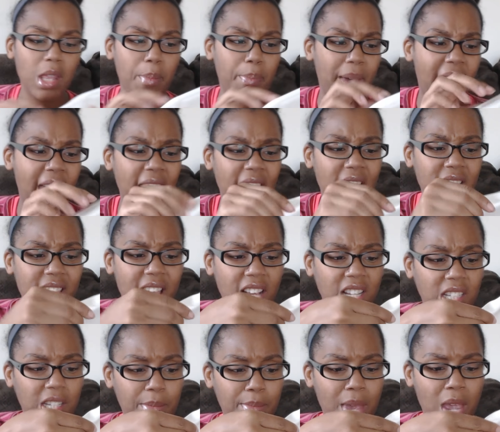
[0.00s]
And the bag is
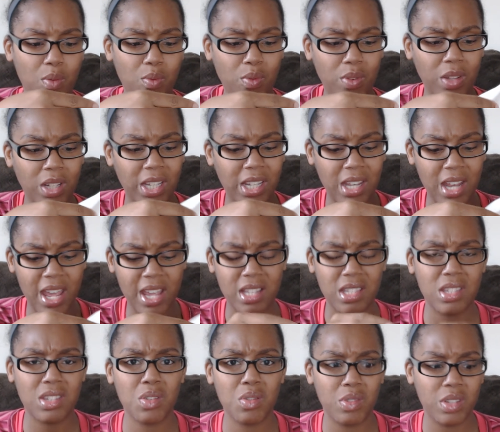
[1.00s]
actually made really
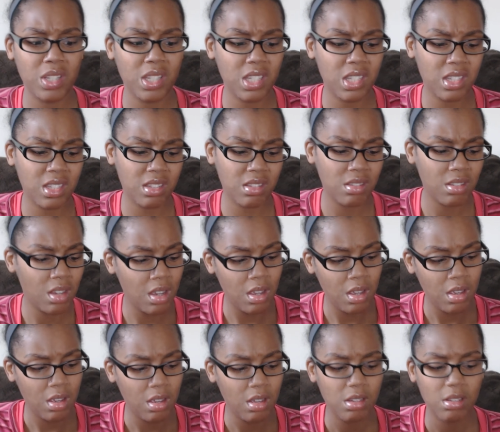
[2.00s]
nice too. This is
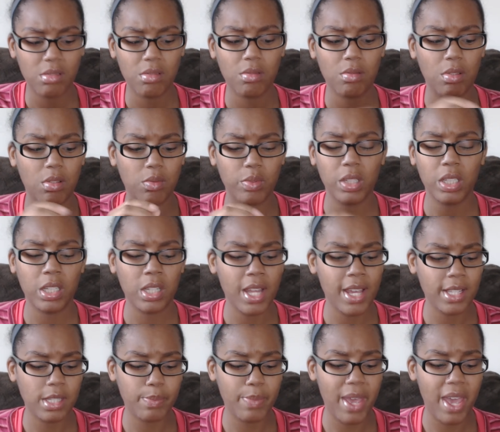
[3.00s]
a really
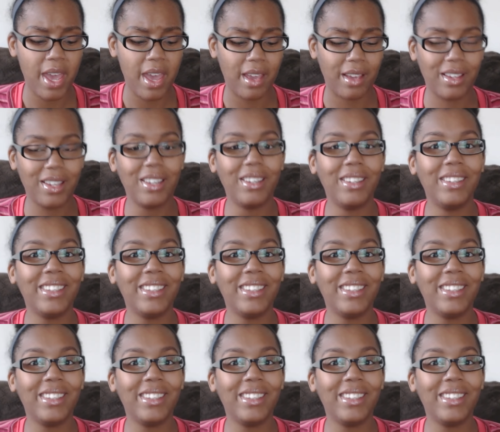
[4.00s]
nice bag.